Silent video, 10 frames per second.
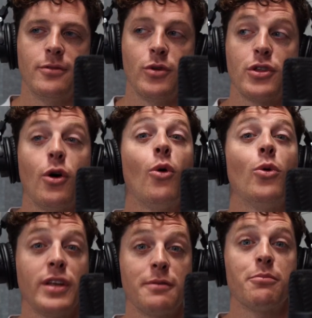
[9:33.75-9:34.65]

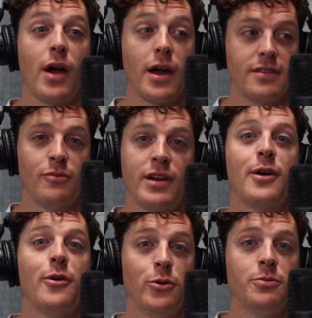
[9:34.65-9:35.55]
withholding breath when I
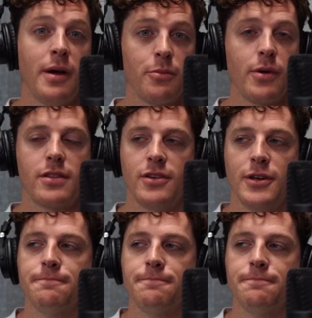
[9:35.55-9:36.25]
hold my breath,